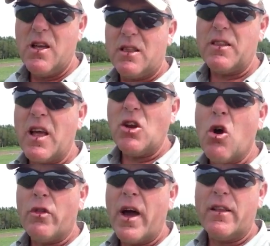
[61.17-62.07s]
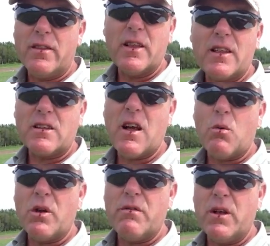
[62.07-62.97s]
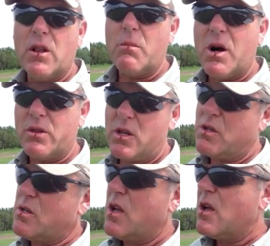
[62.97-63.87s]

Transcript: that they know that that that's how we feel about this.